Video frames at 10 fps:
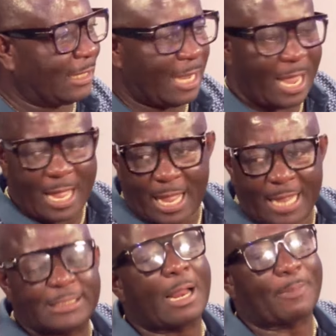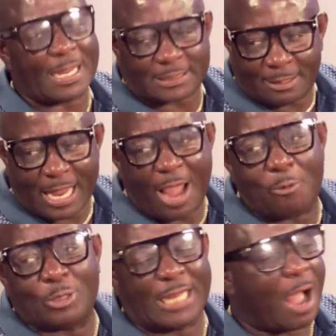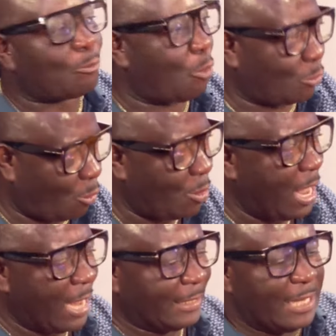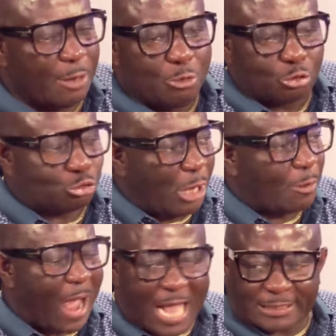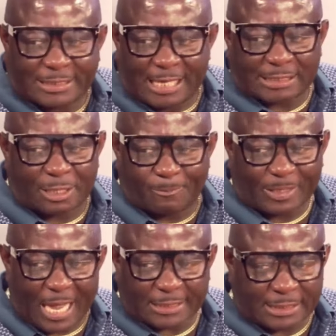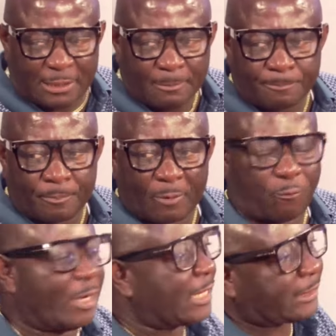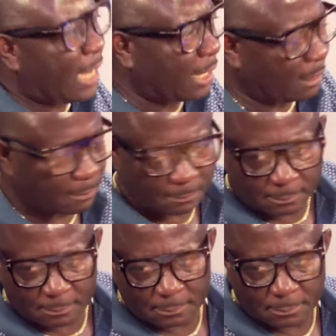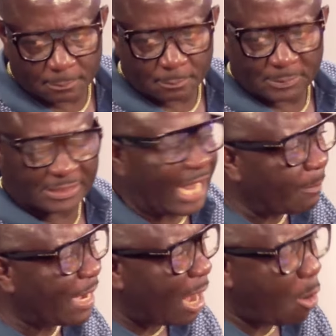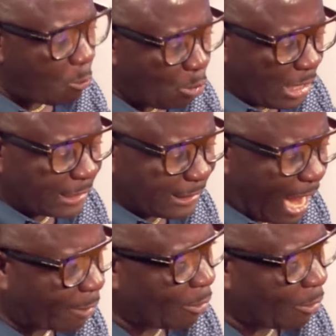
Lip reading: enterprise, and on yakono. Near new suyano as justification for the sale. Sabana or Muyanino,